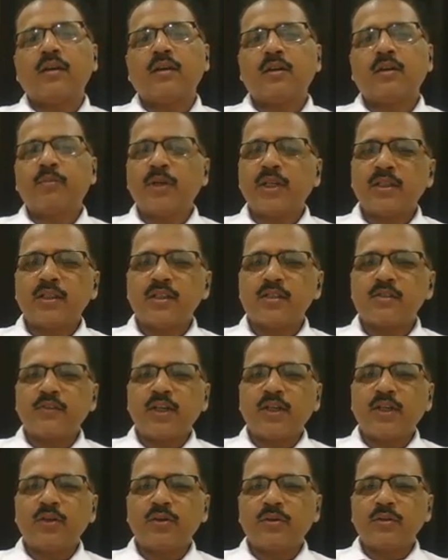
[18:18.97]
repeat this
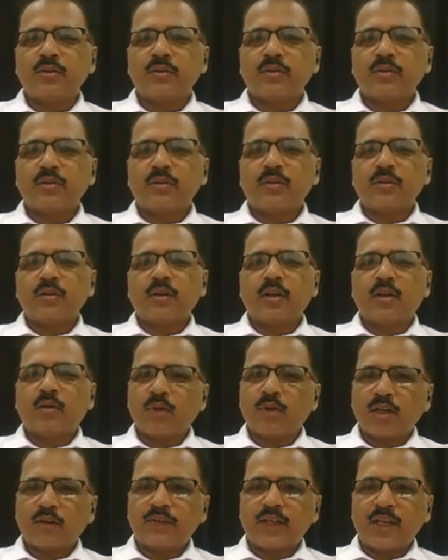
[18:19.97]
video
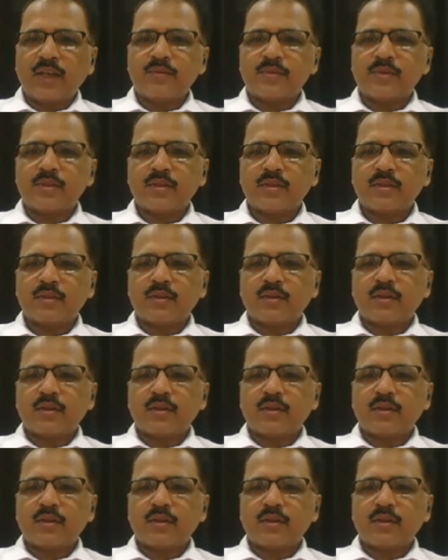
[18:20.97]
number of times,